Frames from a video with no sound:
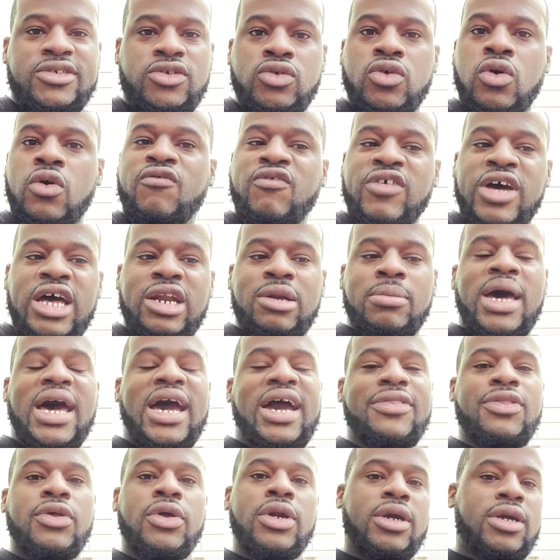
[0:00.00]
You're going to find him
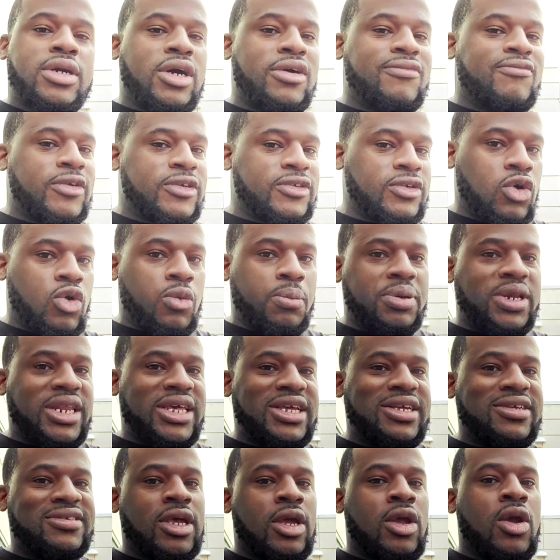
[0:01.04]
either in a comfort zone
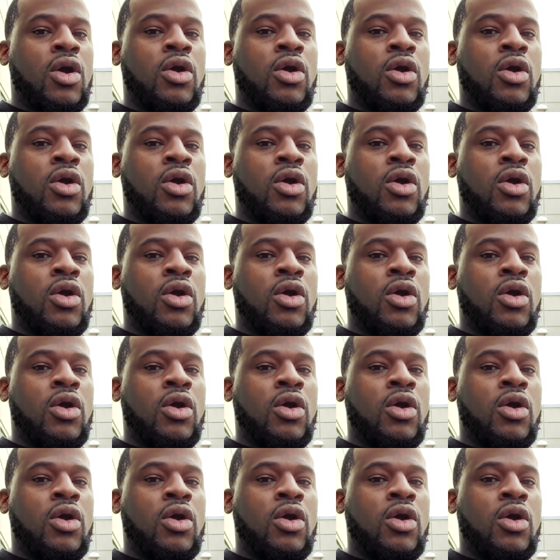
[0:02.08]
place,